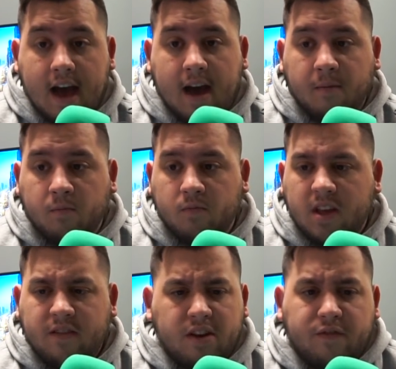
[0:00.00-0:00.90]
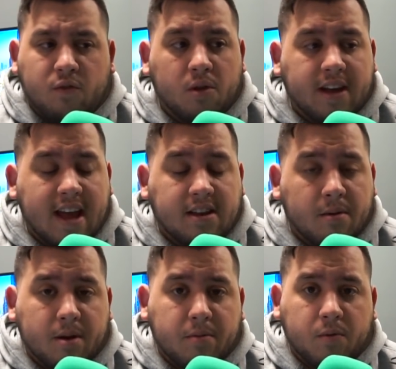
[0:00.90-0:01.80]
Um, even if you look at
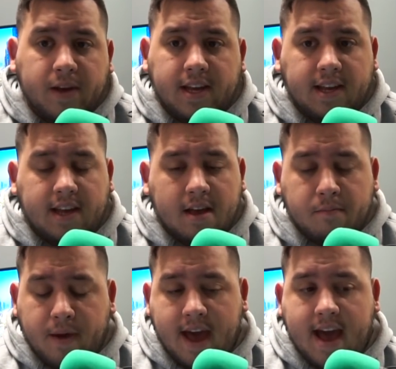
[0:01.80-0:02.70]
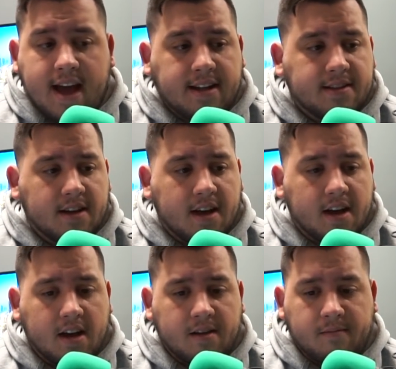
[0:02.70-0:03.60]
WWE, Impact,
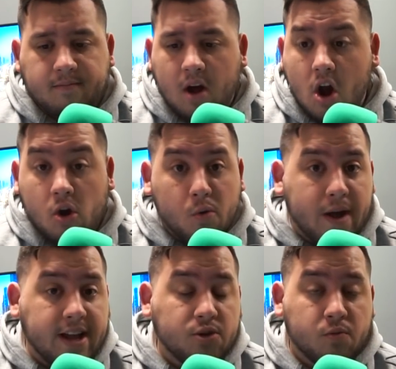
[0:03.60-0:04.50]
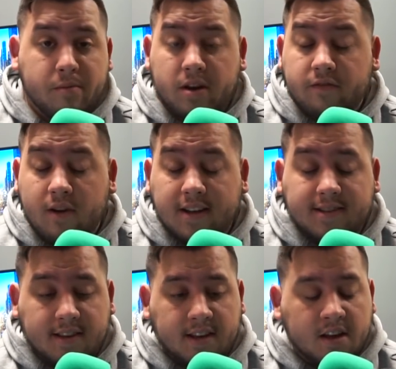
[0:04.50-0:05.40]
uh, ROH, Women of
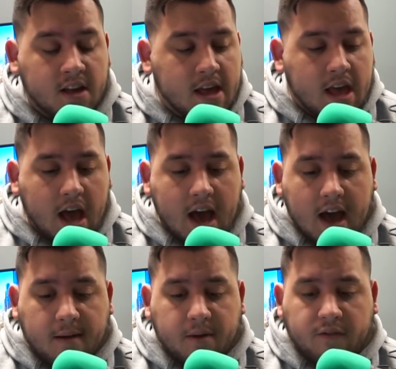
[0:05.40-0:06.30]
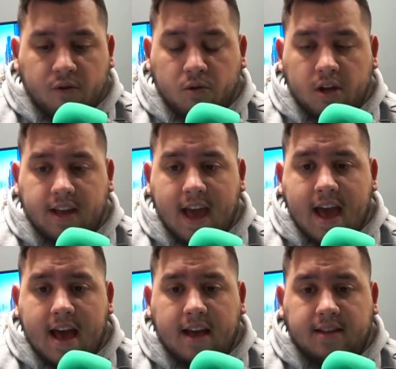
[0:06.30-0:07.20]
Wrestling, um, if you look
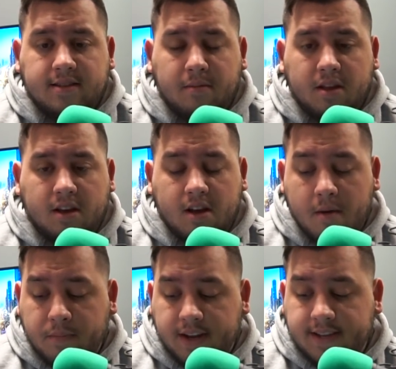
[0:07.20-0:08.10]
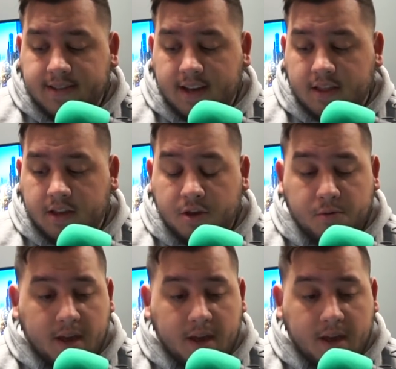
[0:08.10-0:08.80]
at some of the companies in the